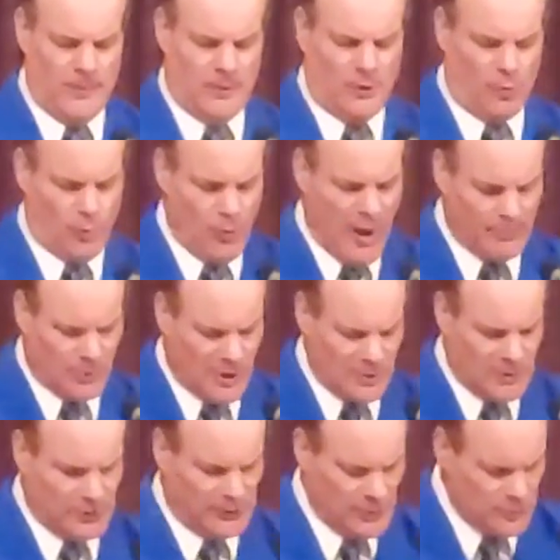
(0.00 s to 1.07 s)
Corrupt
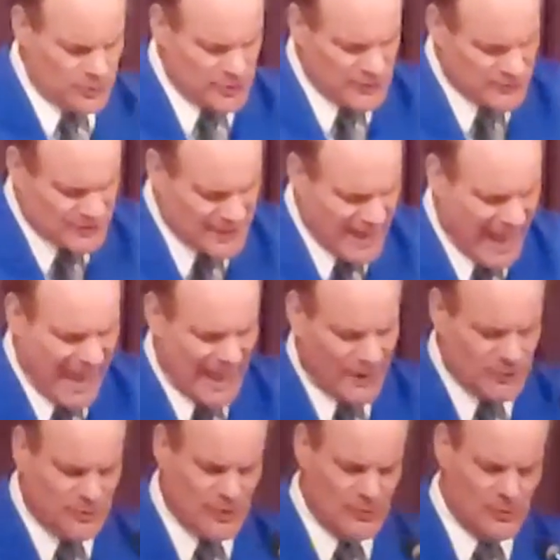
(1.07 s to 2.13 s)
conclusions and
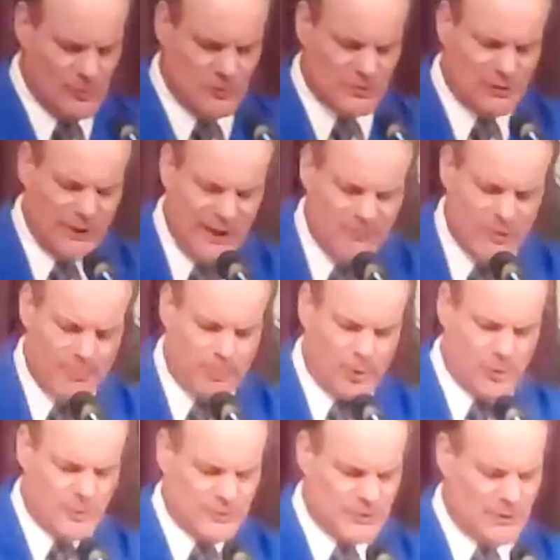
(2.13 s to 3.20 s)
attitudes leave a
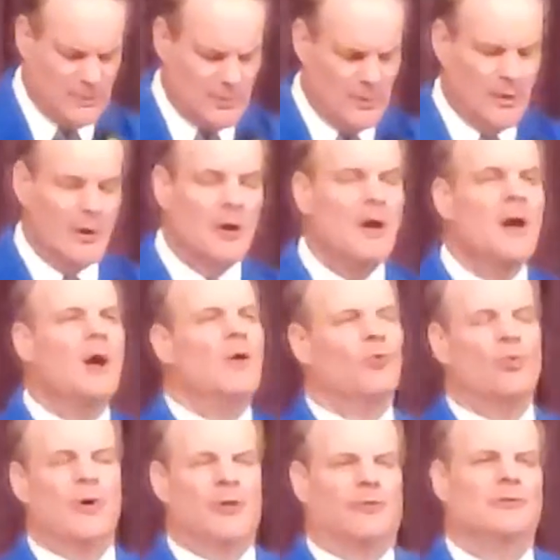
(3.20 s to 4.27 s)
person
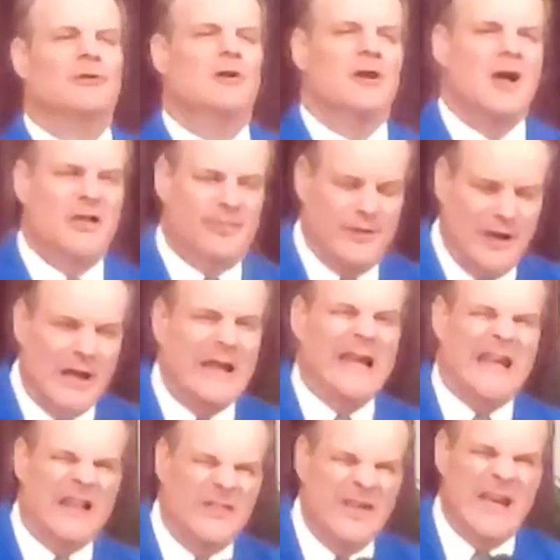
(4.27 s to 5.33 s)
with nothing
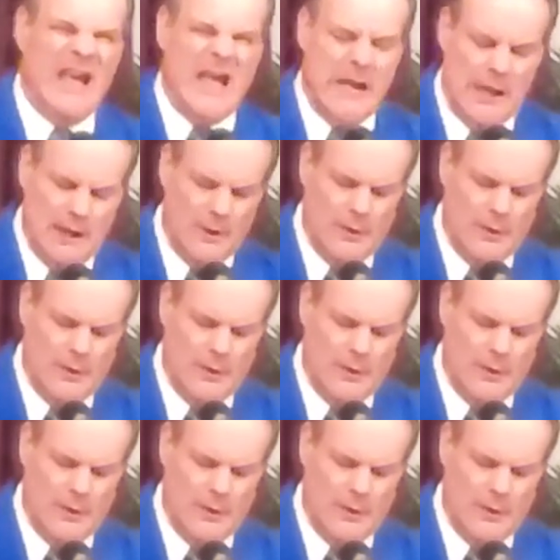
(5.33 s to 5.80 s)
in the end.